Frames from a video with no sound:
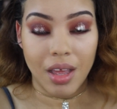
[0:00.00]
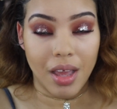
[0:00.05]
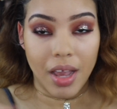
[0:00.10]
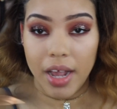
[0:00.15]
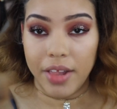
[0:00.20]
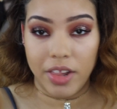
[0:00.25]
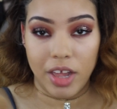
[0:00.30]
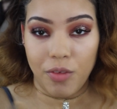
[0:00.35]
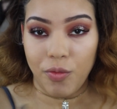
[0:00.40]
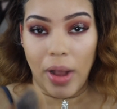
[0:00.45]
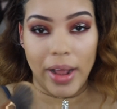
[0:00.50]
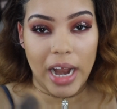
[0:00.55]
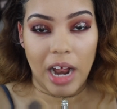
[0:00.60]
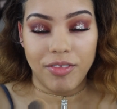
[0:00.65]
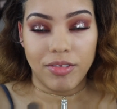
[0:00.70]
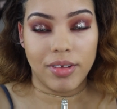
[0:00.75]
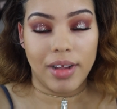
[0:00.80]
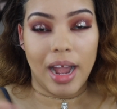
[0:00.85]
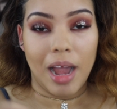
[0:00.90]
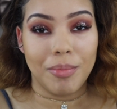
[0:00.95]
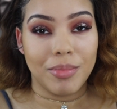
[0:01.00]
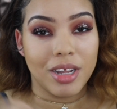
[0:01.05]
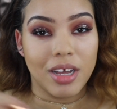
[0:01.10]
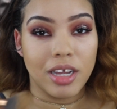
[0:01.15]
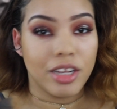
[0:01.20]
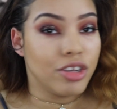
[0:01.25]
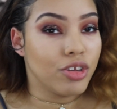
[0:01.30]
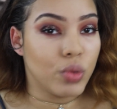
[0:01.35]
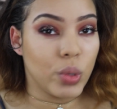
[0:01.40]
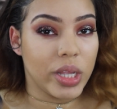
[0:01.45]
And then right after I'm
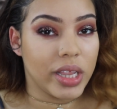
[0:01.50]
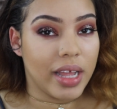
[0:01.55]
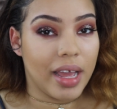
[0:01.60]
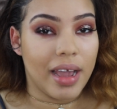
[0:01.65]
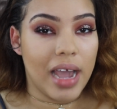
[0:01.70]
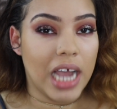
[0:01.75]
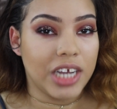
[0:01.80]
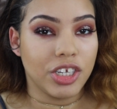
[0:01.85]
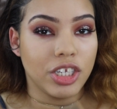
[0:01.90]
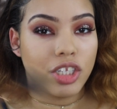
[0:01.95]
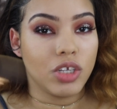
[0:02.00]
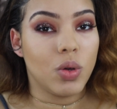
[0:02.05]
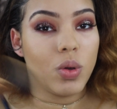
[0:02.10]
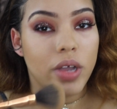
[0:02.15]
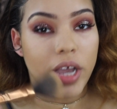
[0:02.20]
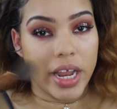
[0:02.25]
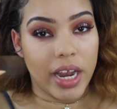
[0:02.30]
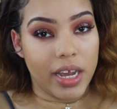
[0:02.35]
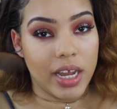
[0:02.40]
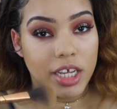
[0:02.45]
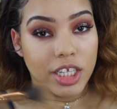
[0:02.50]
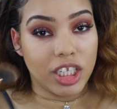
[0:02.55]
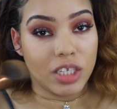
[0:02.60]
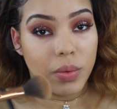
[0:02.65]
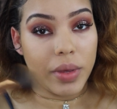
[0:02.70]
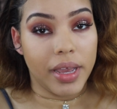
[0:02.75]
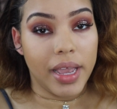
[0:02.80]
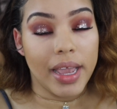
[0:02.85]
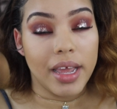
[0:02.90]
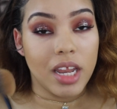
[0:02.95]
done doing that, I just go ahead and dust
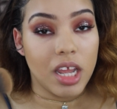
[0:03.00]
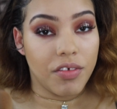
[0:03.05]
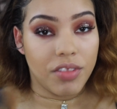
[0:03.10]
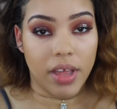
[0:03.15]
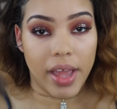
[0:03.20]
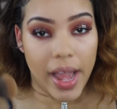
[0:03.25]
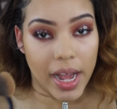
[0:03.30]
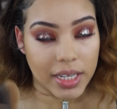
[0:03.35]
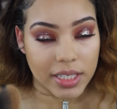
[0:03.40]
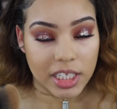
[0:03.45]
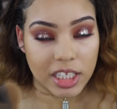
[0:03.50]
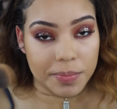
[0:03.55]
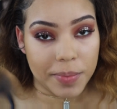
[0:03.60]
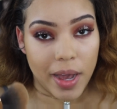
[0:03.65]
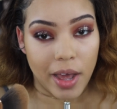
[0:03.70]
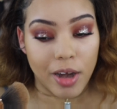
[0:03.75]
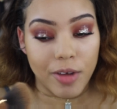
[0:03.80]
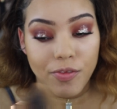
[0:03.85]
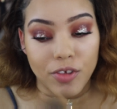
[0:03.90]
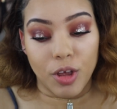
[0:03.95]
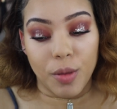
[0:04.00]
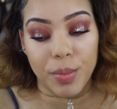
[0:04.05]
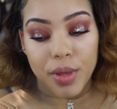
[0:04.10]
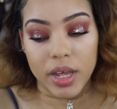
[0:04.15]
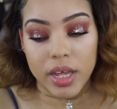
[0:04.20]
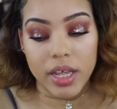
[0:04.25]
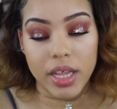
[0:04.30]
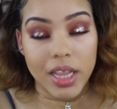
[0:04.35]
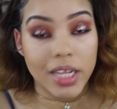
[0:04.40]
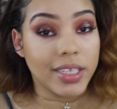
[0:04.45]
away any of the excess powder from
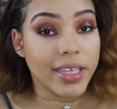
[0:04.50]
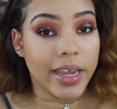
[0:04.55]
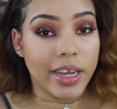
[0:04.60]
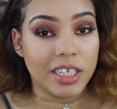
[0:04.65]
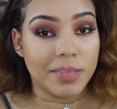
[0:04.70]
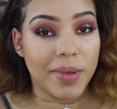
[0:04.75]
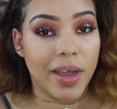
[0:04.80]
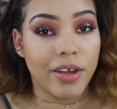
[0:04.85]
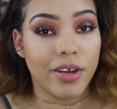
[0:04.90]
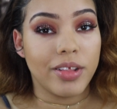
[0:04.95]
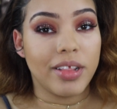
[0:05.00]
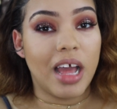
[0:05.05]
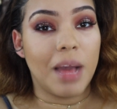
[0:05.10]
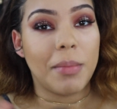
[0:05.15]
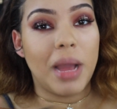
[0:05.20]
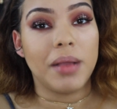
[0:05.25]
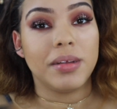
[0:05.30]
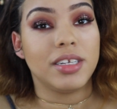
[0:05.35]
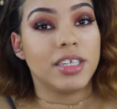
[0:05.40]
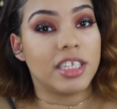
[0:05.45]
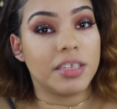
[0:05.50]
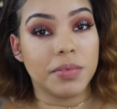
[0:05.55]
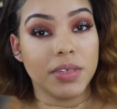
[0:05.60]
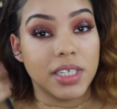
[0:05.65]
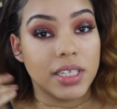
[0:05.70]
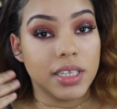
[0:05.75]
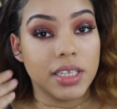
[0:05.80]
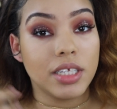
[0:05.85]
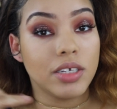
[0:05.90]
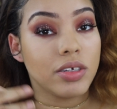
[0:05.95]
the setting powder that might just be
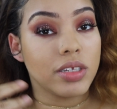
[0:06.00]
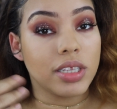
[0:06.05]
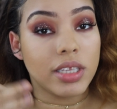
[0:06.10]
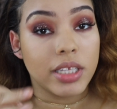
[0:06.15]
still